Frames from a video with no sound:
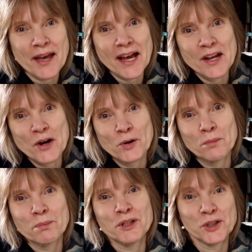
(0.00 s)
I
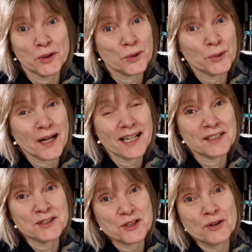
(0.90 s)
hope you
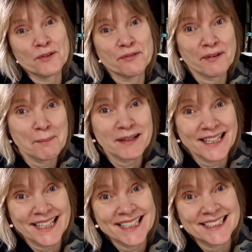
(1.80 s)
and your
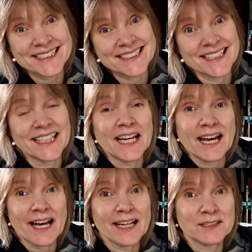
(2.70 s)
families
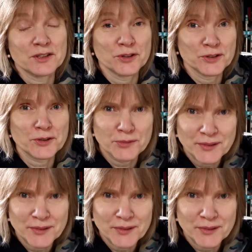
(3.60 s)
had a good